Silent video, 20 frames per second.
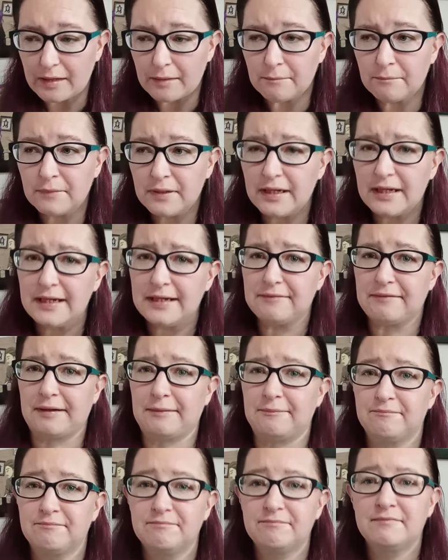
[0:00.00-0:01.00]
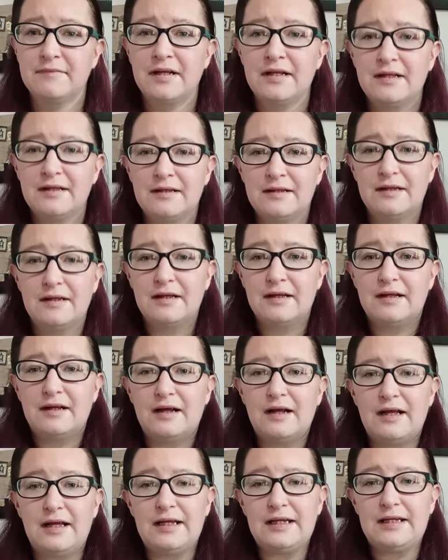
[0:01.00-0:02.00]
But anyway.
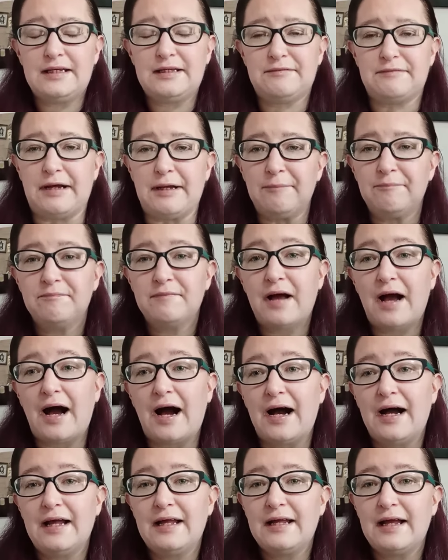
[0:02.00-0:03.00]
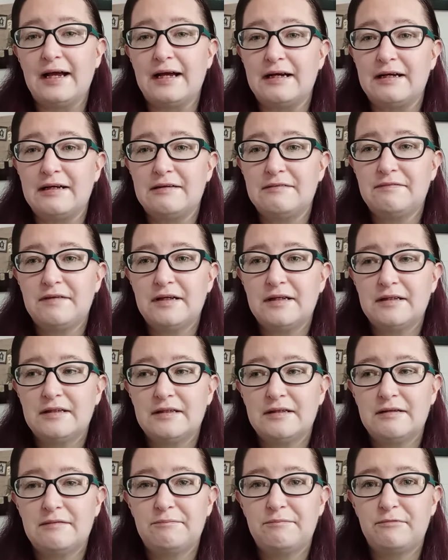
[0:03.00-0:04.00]
Anyway, I have
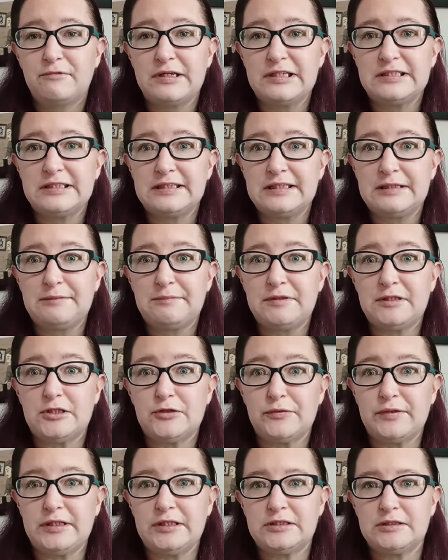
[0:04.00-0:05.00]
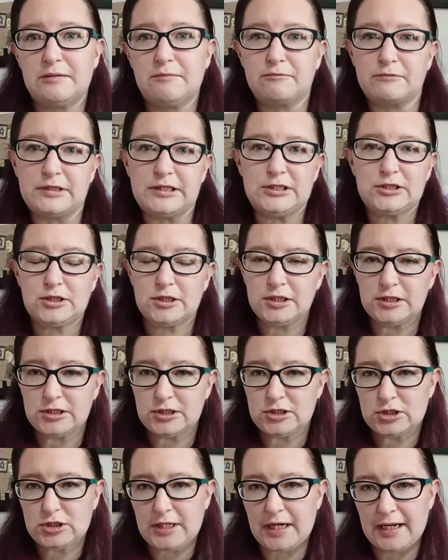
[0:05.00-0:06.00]
recently been doing some
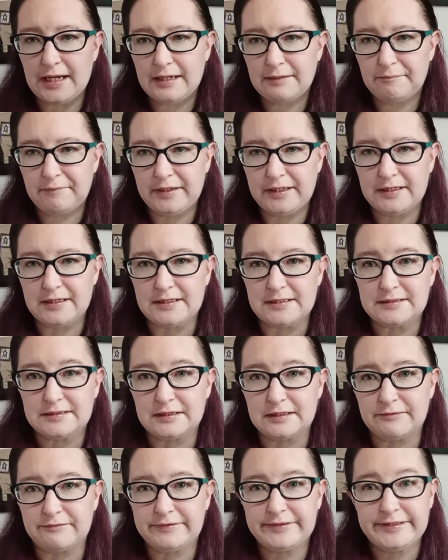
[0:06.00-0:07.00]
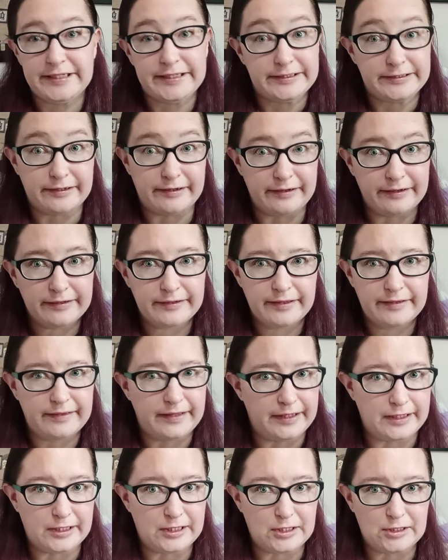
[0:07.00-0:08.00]
research because of TikTok.
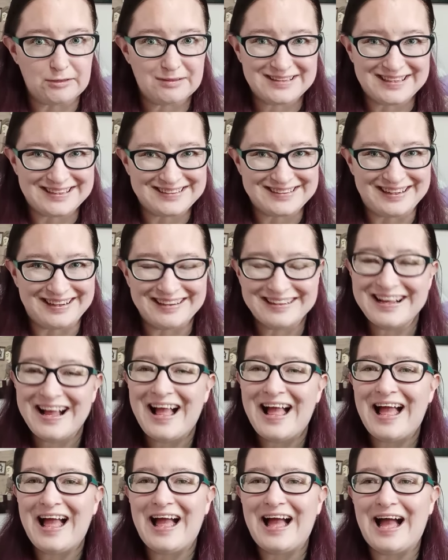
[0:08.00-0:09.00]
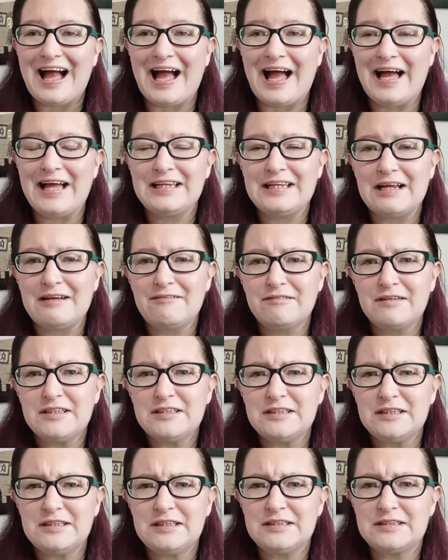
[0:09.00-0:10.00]
Thank you, TikTok. And
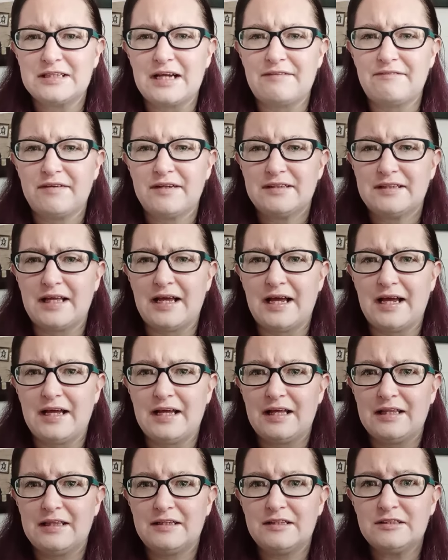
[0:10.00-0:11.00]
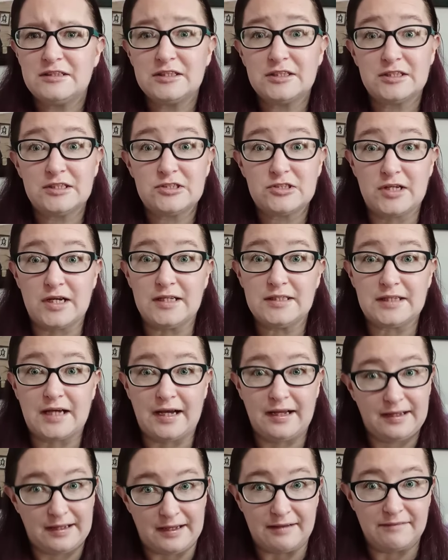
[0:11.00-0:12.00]
recently discovered that there's a good chance
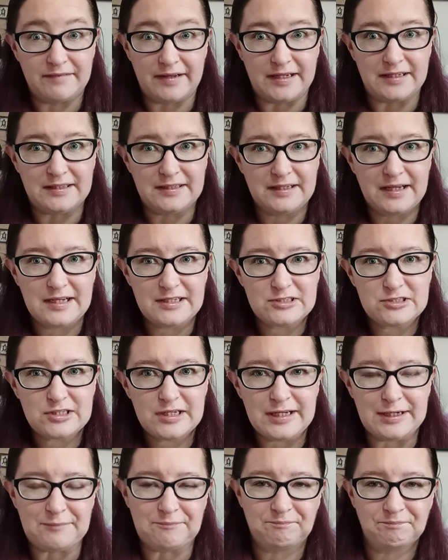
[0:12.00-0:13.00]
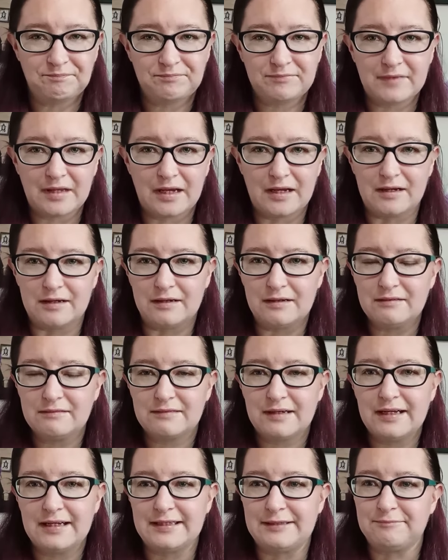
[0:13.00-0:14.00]
I have ADHD. All
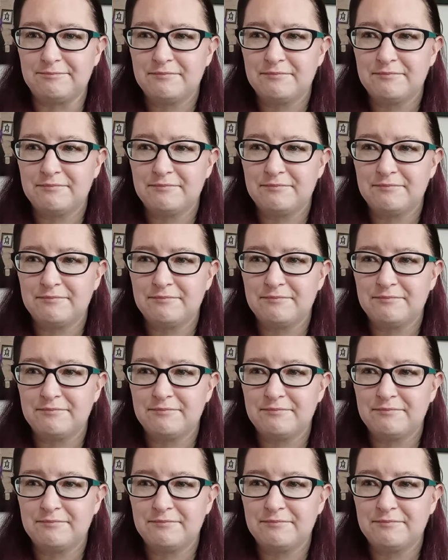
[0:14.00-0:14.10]
right.